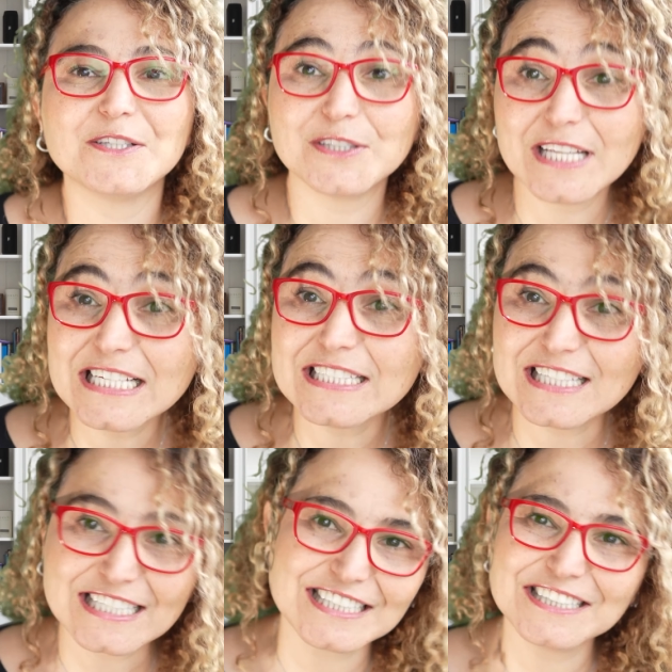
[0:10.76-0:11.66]
Today's
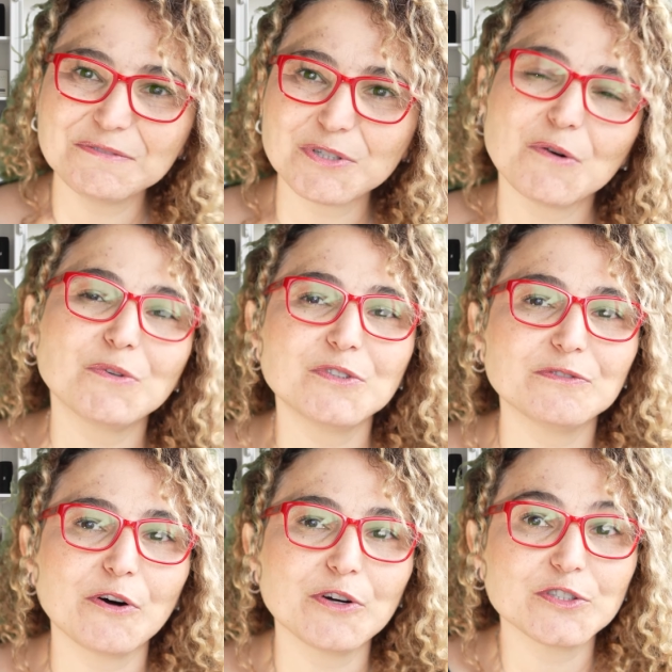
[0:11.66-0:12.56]
lesson, we're going to
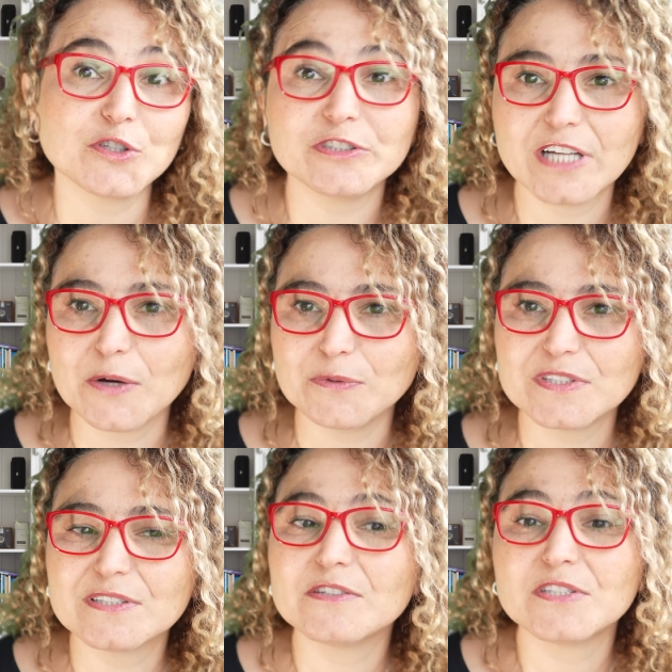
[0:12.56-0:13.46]
focus on
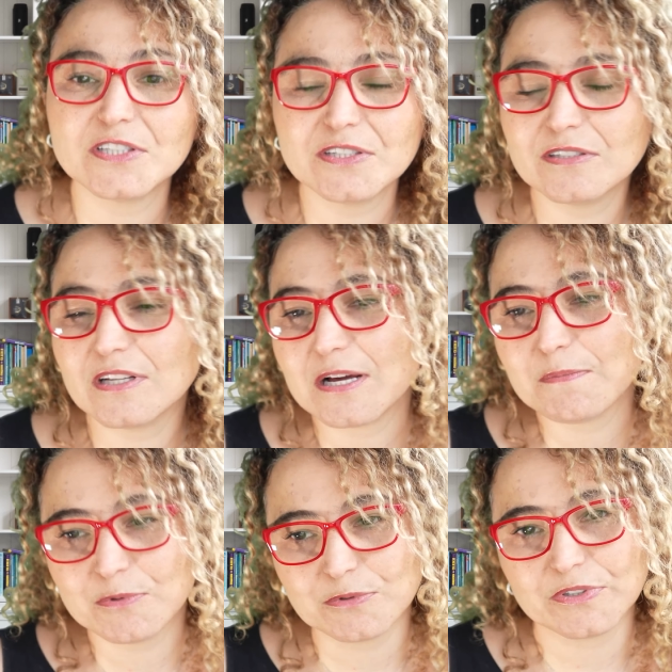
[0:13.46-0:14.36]
nouns, singular
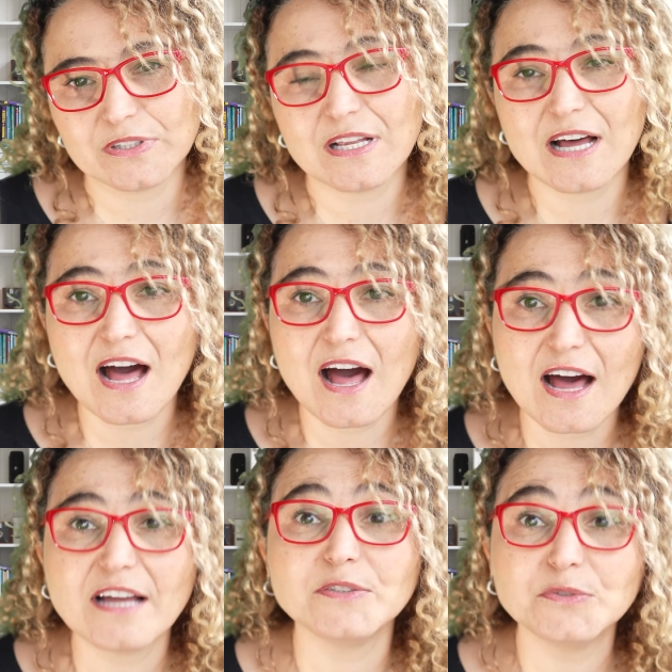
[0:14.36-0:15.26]
and plural.
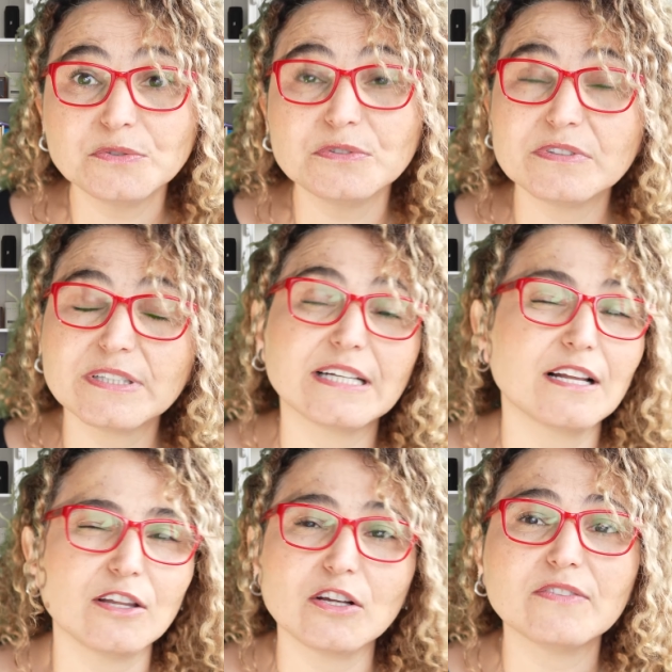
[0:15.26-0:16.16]
I do get a
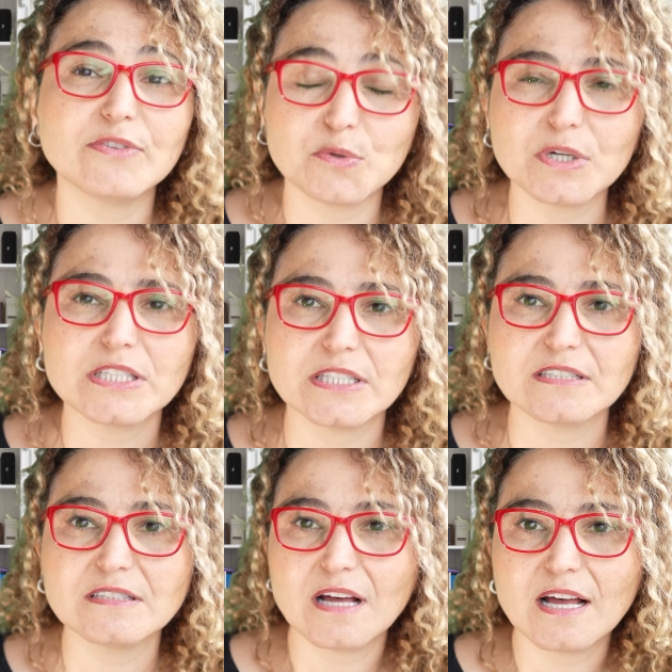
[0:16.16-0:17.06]
lot of
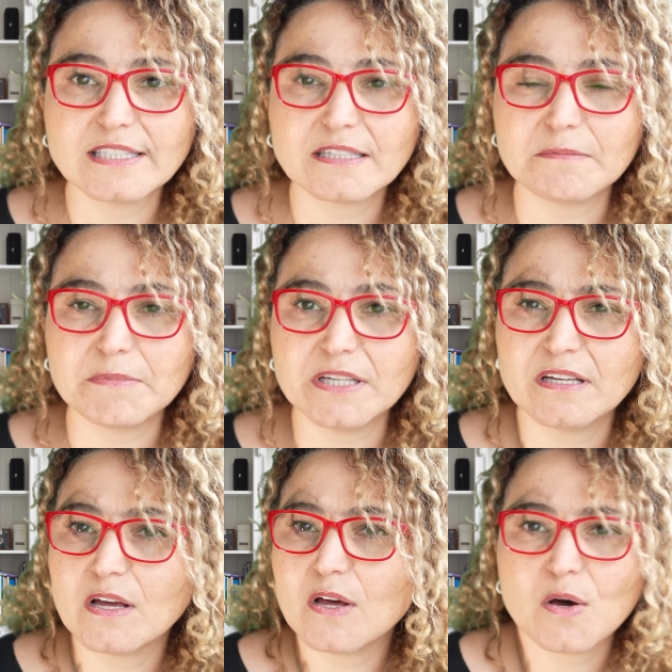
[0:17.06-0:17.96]
questions asking me,
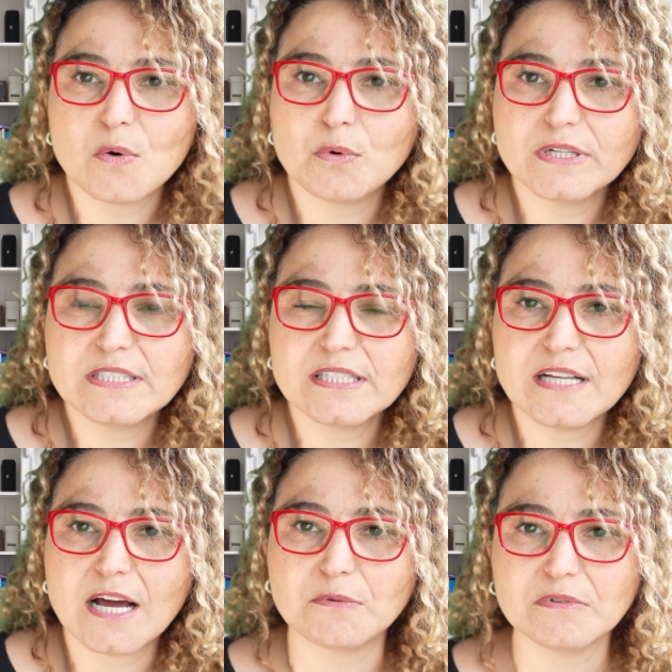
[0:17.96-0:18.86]
what is a
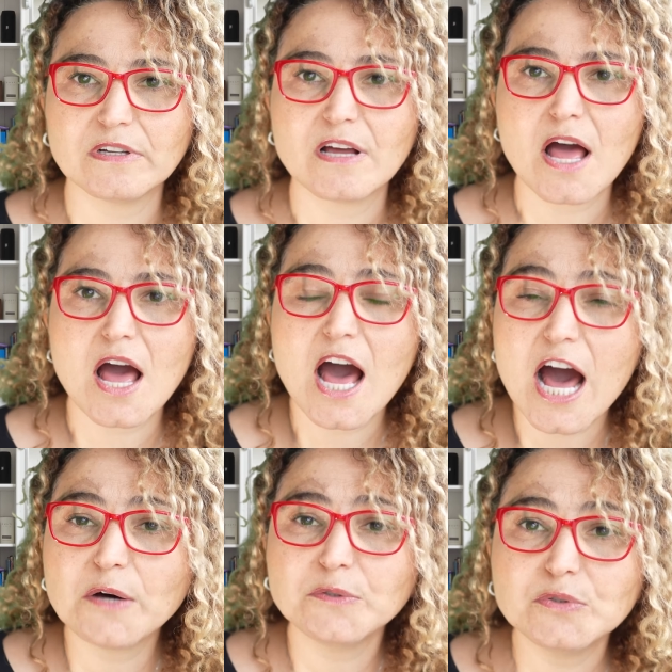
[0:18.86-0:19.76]
noun?
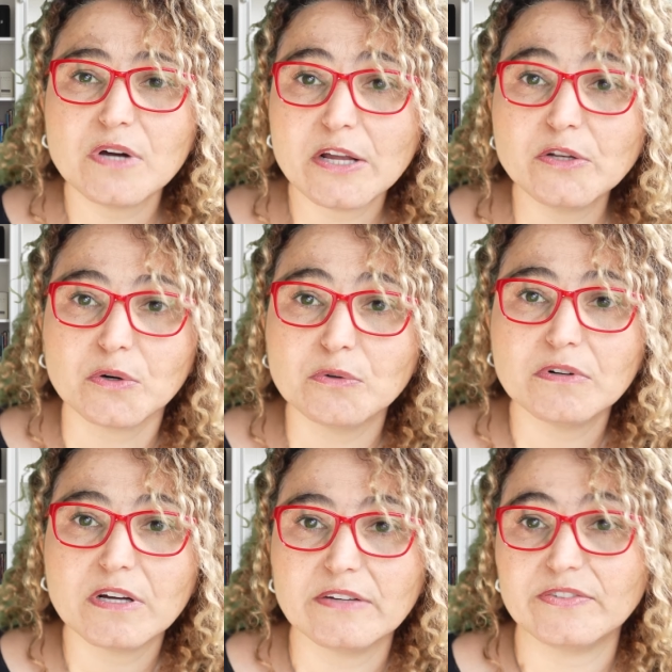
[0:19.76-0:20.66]
How do I know
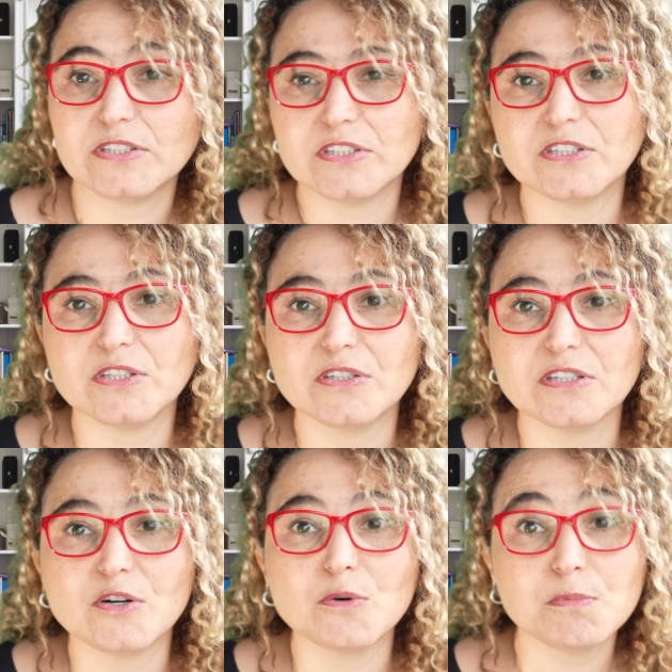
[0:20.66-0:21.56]
if it's
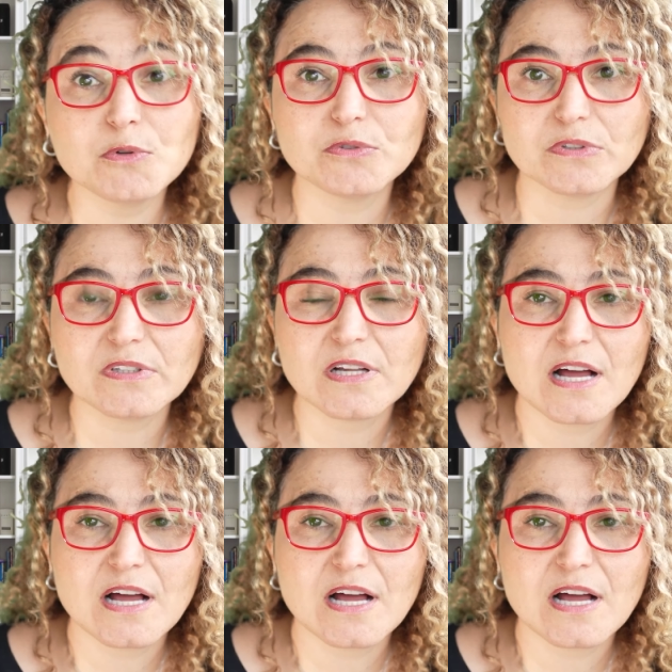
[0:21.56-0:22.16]
singular or plural?